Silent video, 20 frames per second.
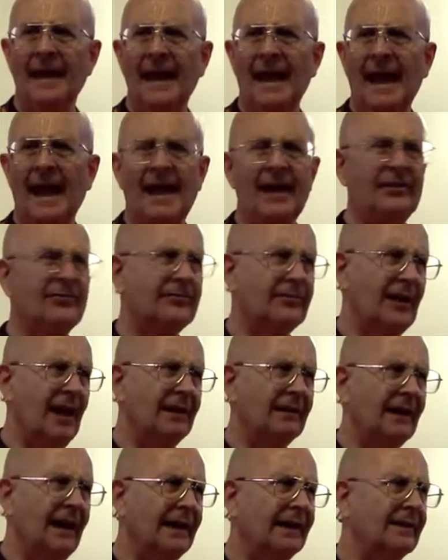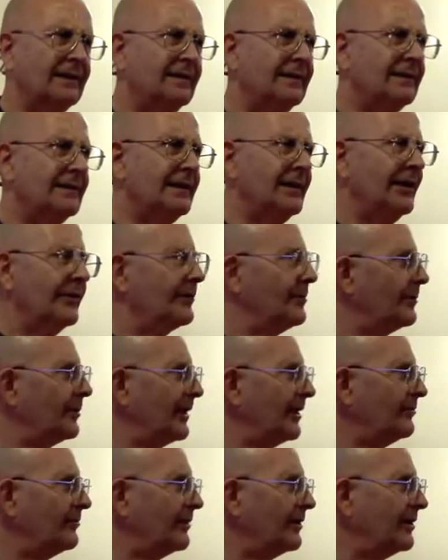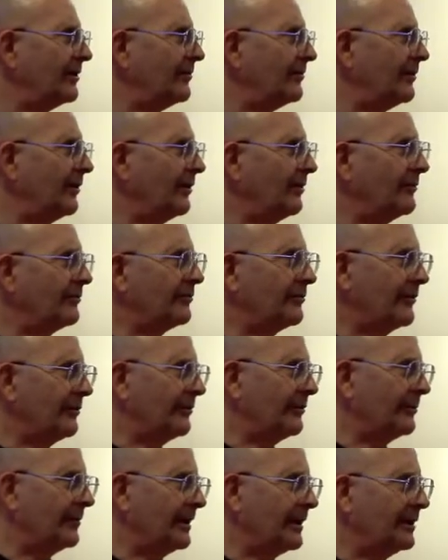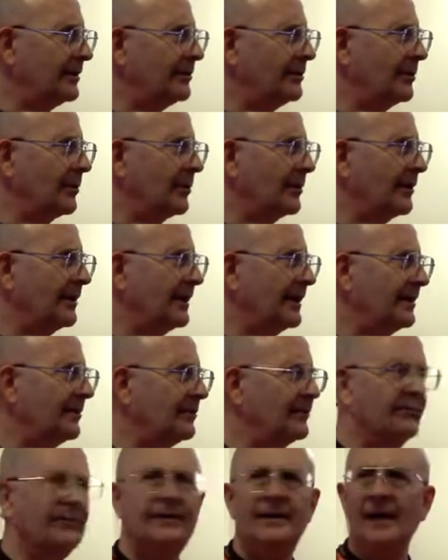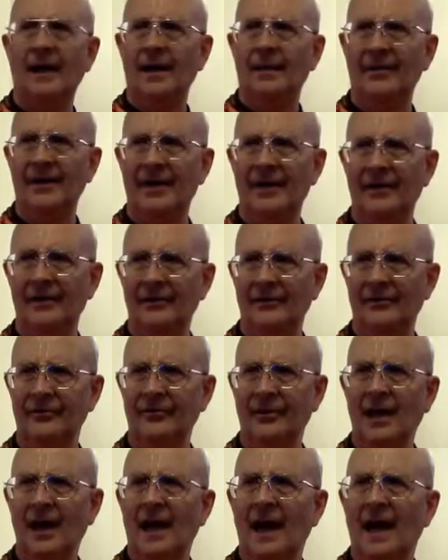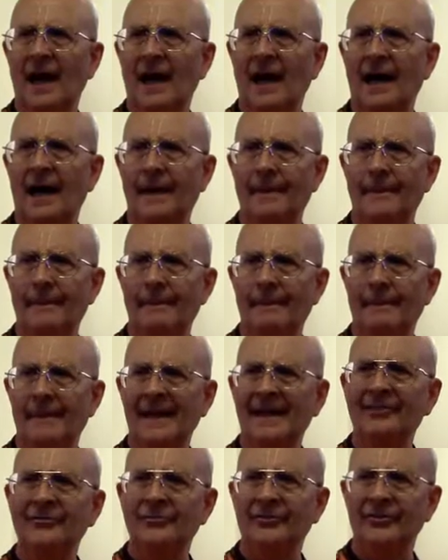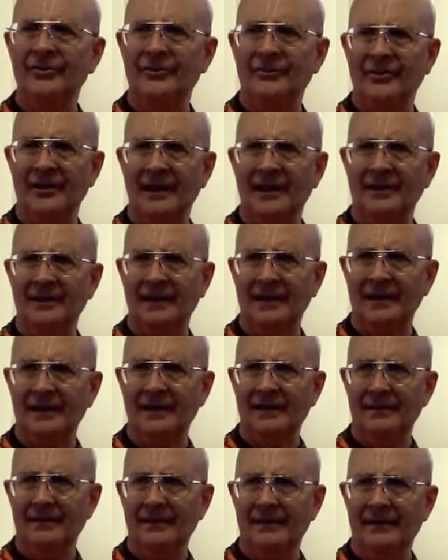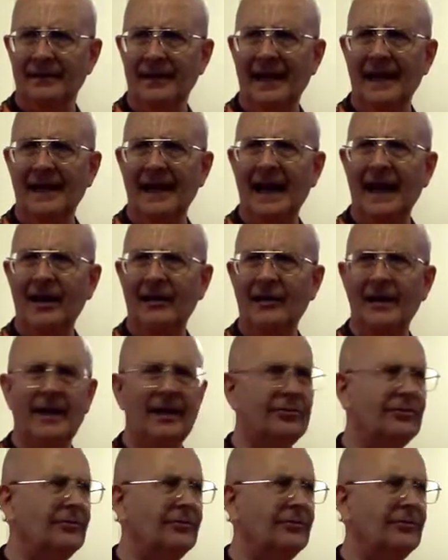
And it's not like the other presidents also ignored these phenomenons. Interestingly, that Harry S.